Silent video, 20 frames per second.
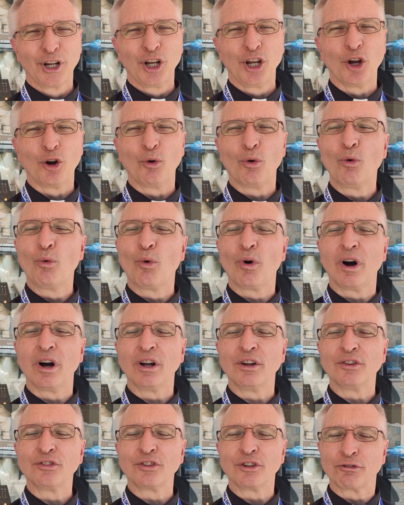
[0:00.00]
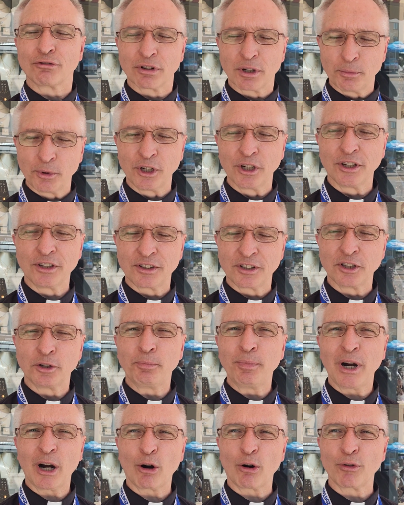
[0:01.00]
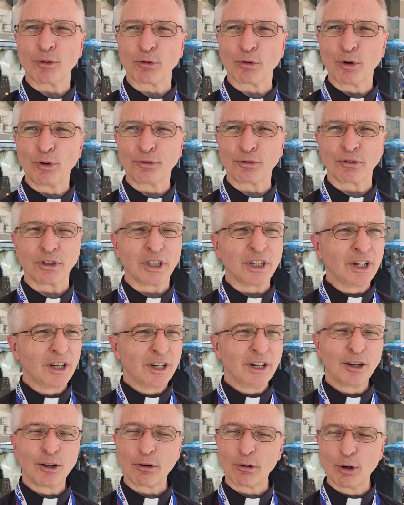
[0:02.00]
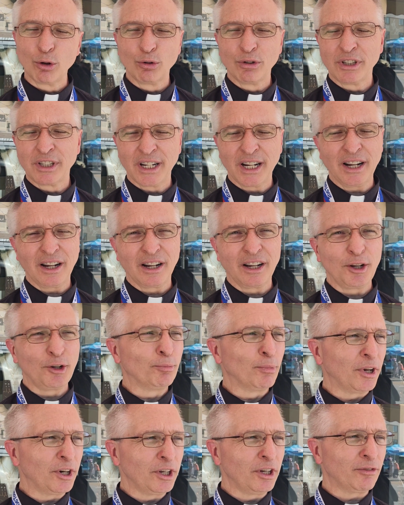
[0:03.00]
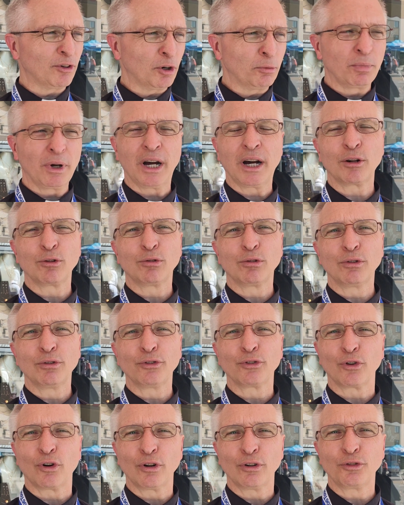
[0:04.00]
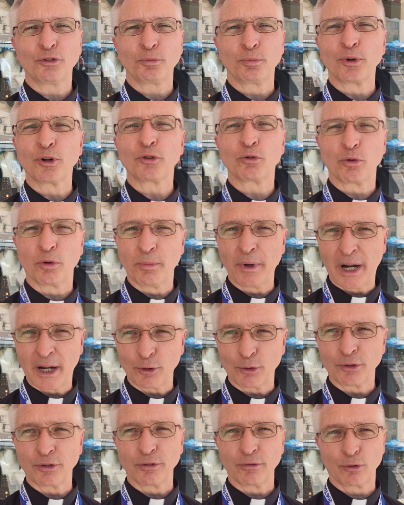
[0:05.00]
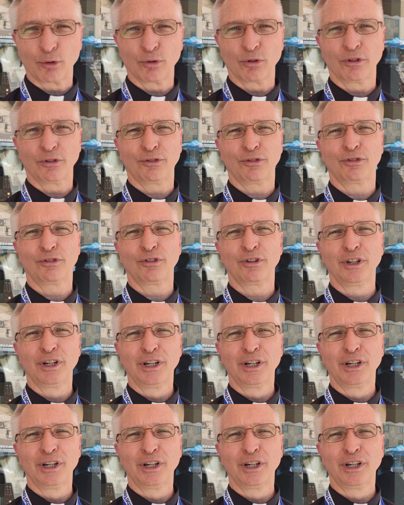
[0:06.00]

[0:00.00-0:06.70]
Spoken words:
you know, was attributed to the power of the rosary. In our own day, many of our battles are spiritual battles, of course,